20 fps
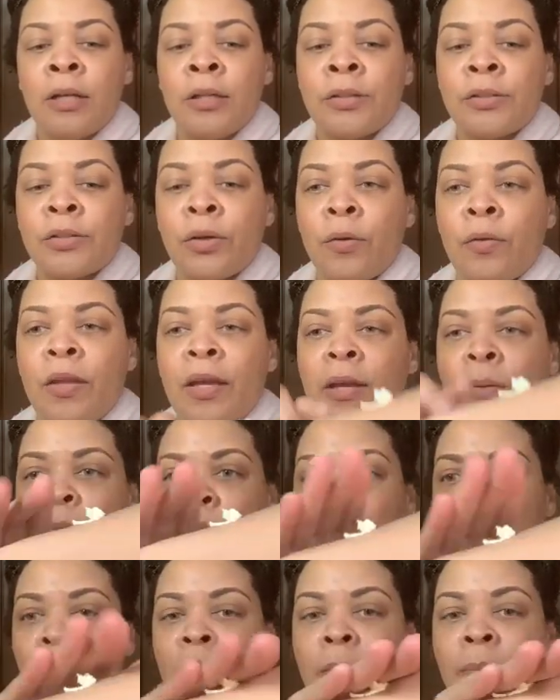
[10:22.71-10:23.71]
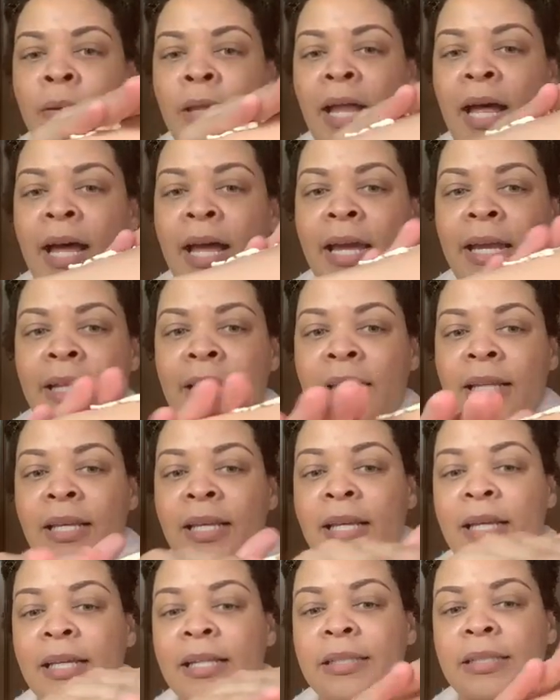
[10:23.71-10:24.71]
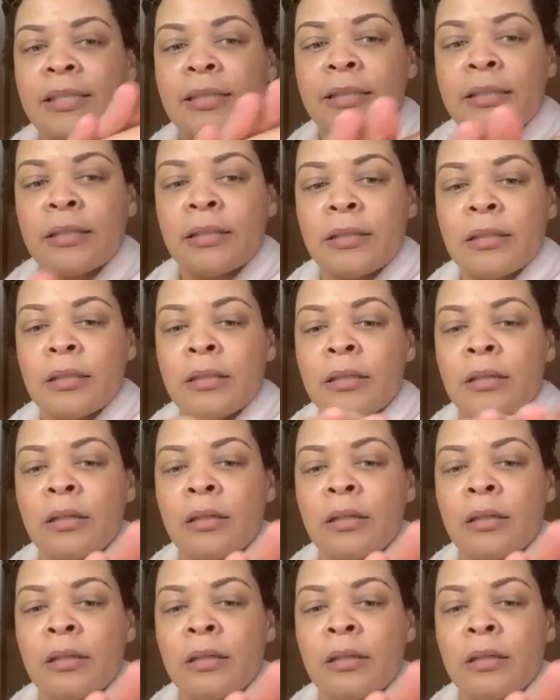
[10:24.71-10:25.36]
So then when you're applying this,